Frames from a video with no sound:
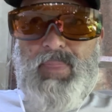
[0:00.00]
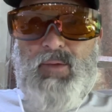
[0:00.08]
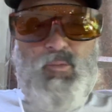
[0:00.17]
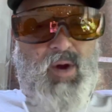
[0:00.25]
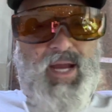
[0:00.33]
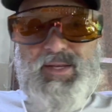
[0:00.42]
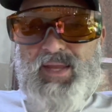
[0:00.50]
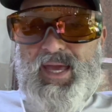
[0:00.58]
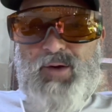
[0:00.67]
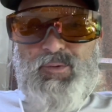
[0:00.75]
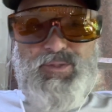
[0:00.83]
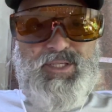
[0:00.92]
Right
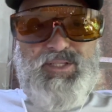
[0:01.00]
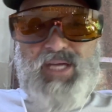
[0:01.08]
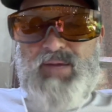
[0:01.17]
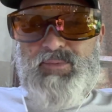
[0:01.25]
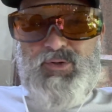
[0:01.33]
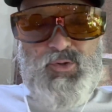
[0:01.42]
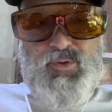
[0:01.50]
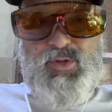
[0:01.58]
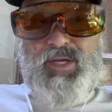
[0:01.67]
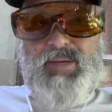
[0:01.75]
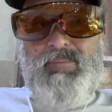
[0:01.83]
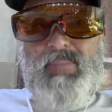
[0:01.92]
now is the time to do it.
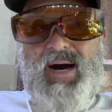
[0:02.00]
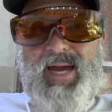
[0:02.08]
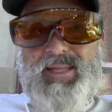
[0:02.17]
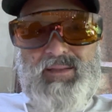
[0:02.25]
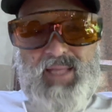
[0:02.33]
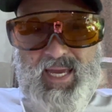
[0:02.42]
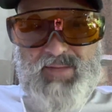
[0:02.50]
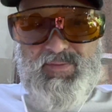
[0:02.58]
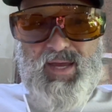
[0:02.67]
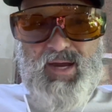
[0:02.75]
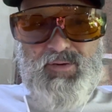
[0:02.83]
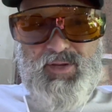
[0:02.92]
You can buy land
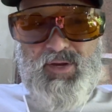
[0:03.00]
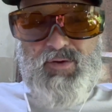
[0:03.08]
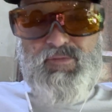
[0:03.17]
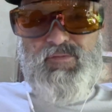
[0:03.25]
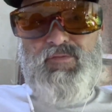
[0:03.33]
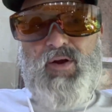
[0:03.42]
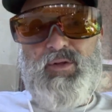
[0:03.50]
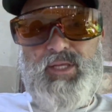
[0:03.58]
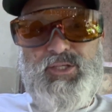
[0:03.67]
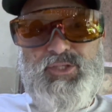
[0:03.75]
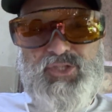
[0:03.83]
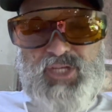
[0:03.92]
down here
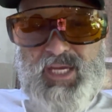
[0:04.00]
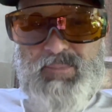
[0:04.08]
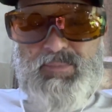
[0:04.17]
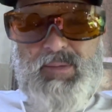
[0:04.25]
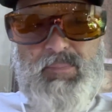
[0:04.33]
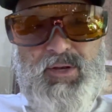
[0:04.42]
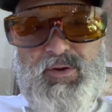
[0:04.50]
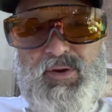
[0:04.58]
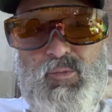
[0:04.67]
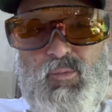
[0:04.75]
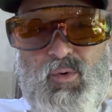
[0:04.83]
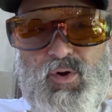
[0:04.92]
fairly cheap, depending
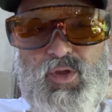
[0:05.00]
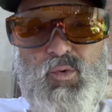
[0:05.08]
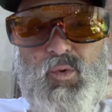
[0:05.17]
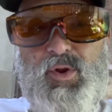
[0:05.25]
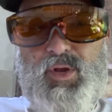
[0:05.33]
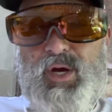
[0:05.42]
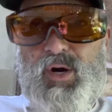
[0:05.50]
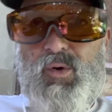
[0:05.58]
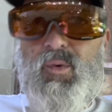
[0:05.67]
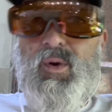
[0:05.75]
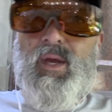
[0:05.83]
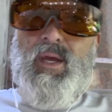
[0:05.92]
on where you want to go.